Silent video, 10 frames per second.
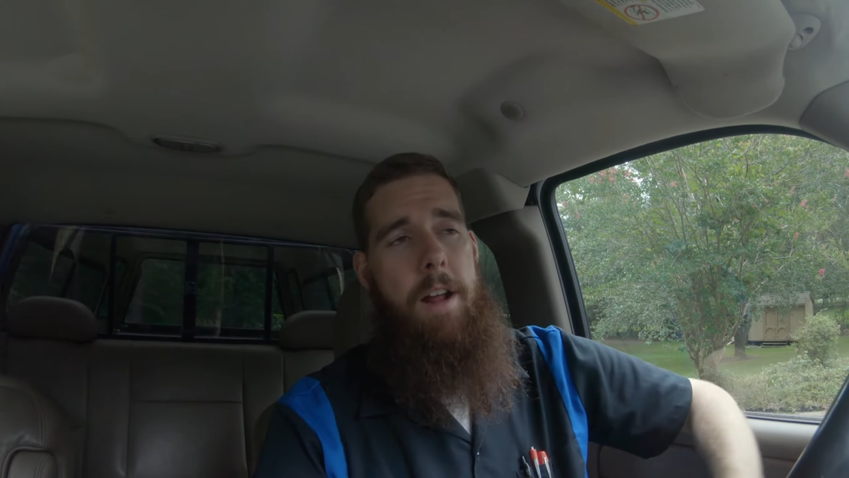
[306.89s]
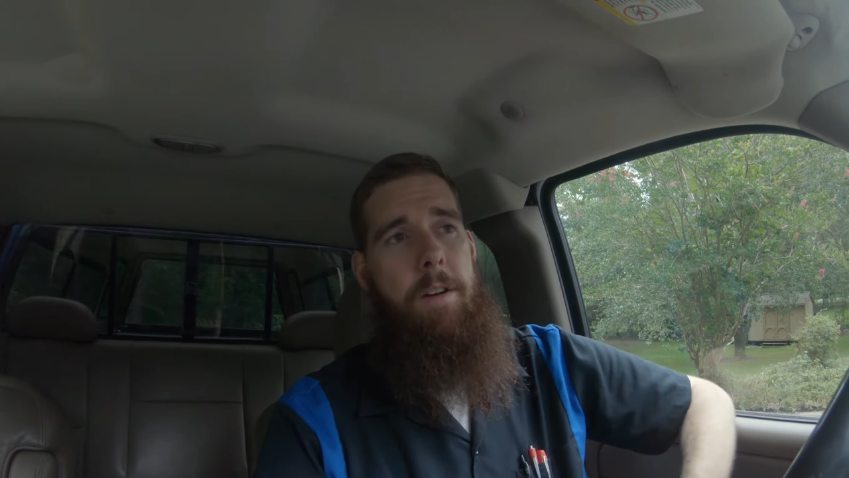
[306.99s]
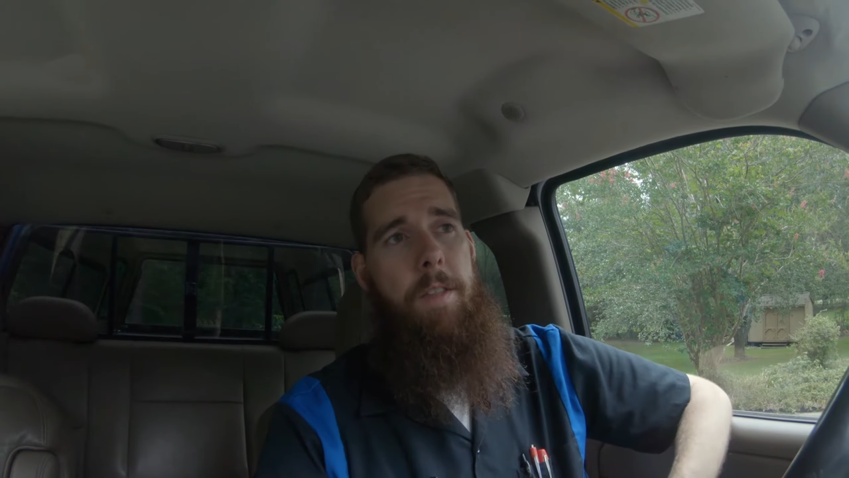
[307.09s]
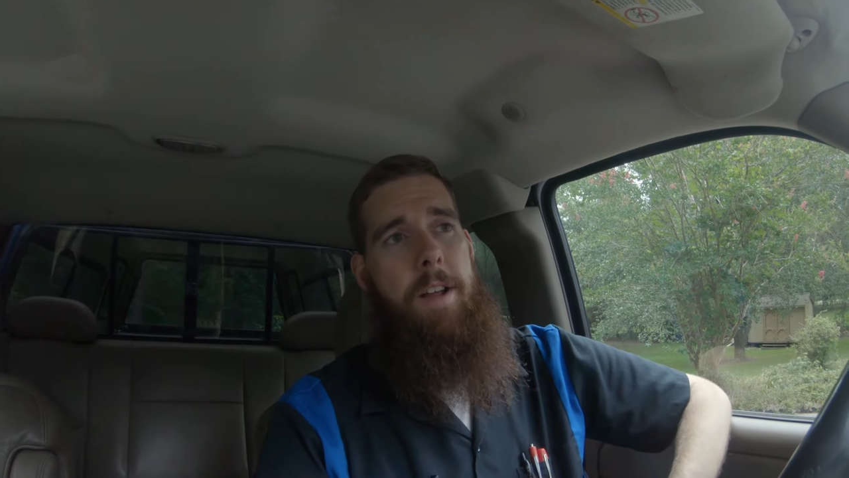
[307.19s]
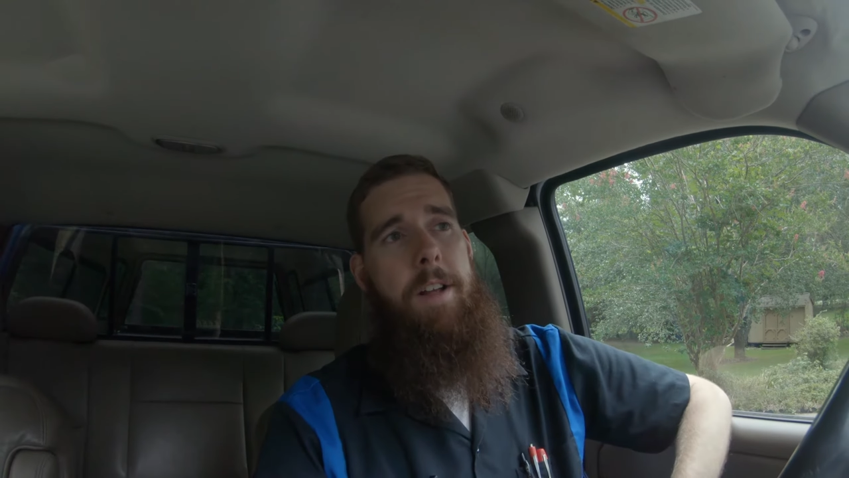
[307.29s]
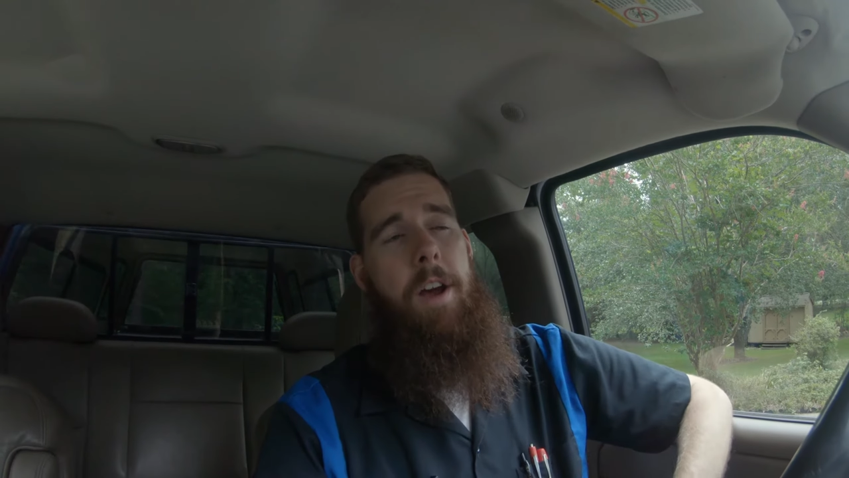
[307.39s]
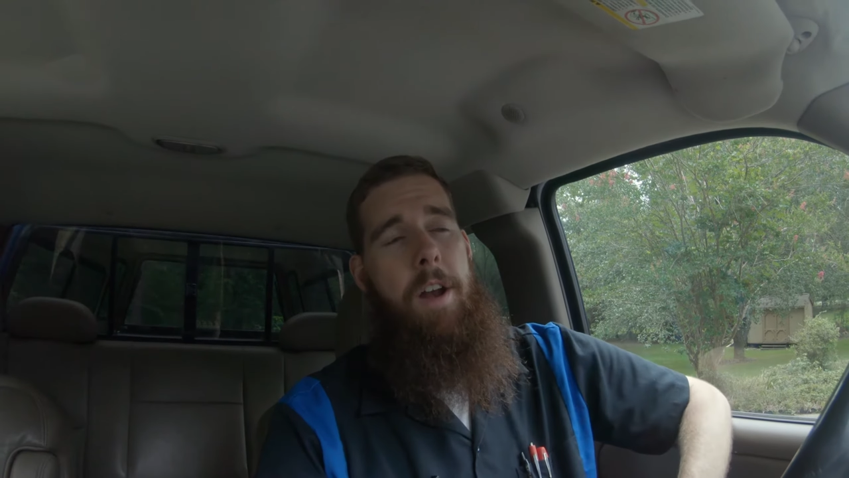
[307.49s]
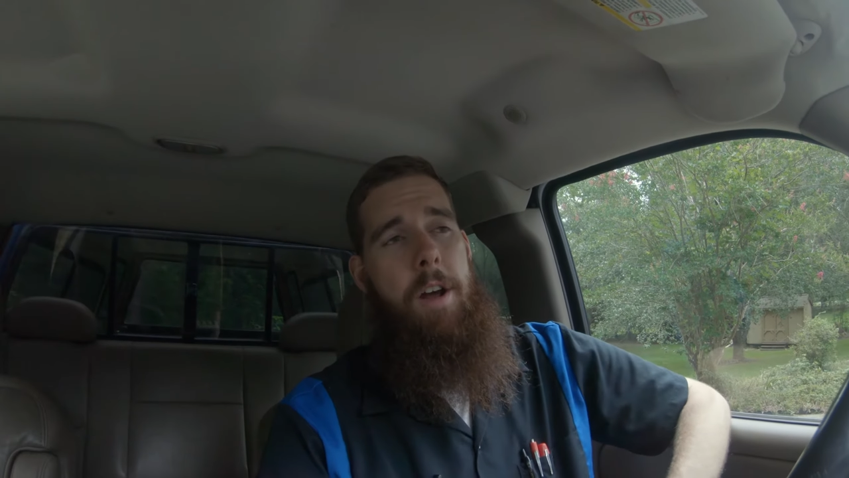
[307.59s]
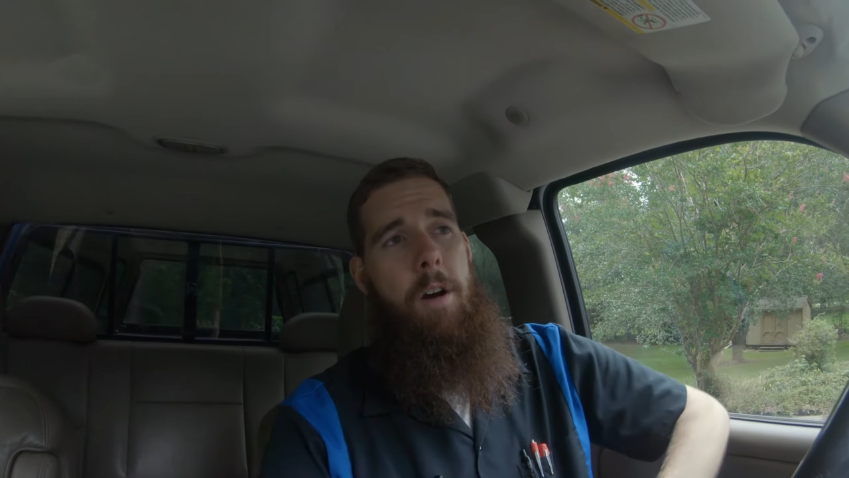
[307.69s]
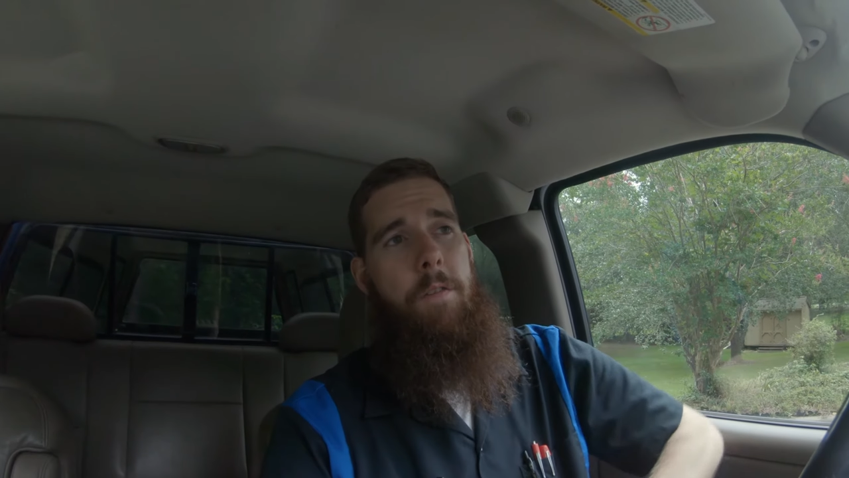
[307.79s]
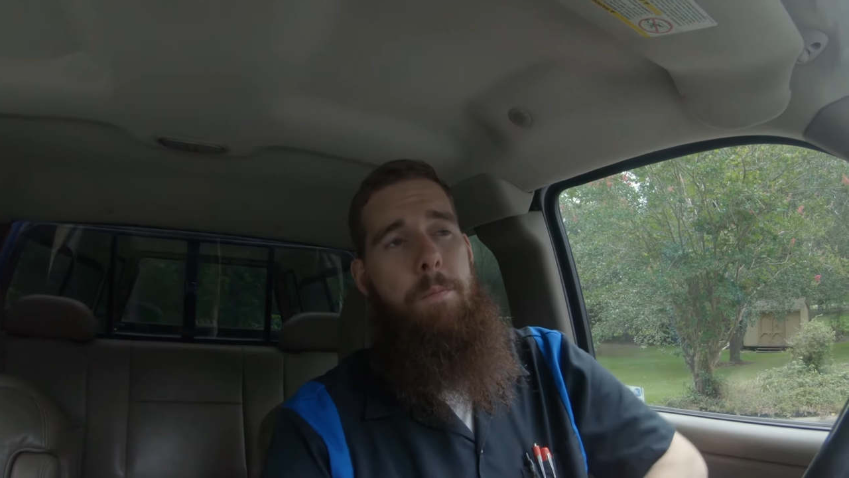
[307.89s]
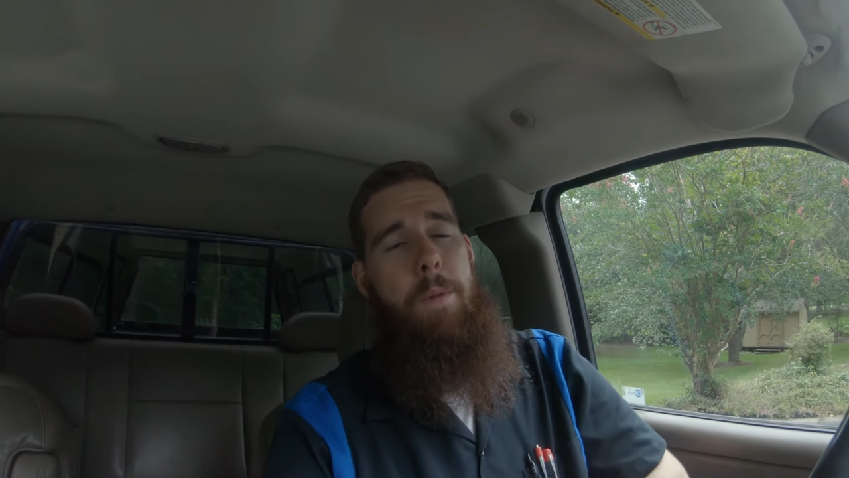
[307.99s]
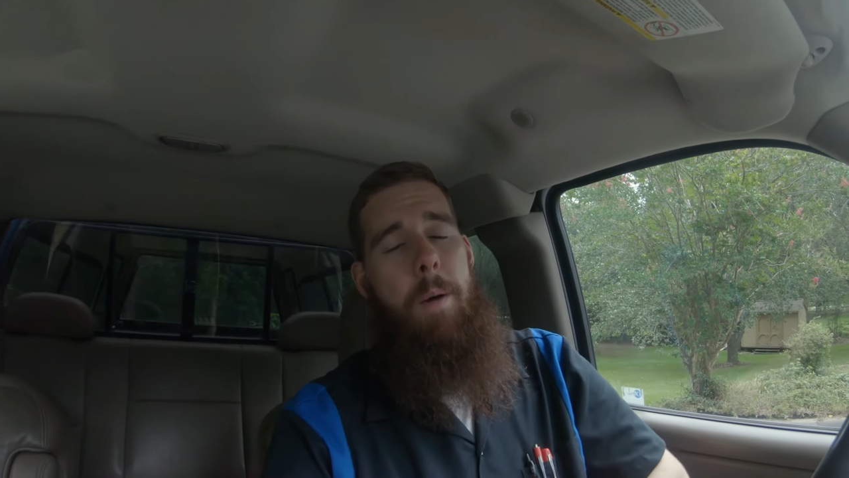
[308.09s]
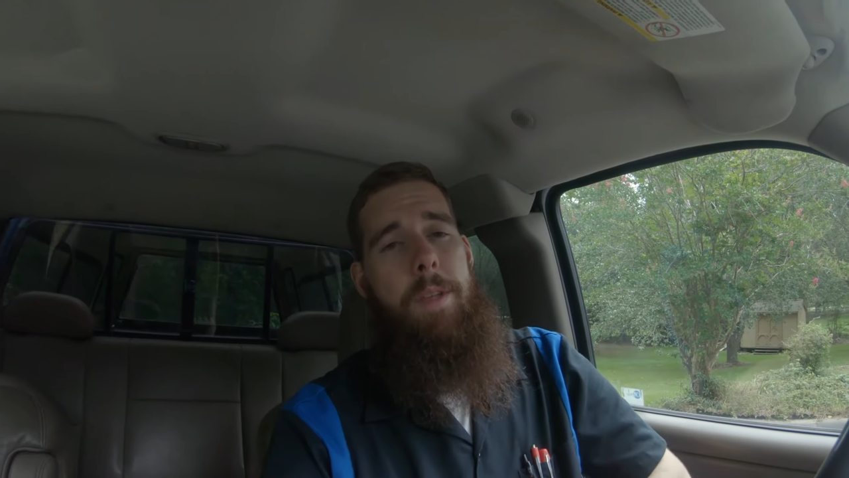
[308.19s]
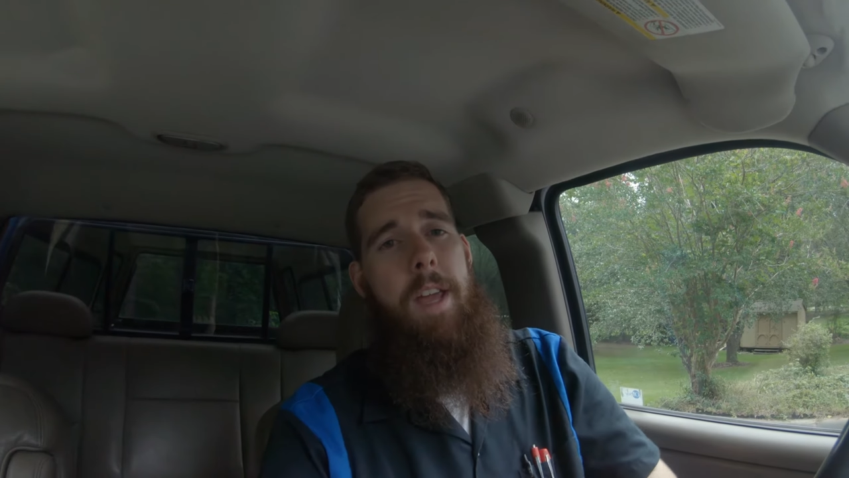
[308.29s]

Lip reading: After they cut it off, popped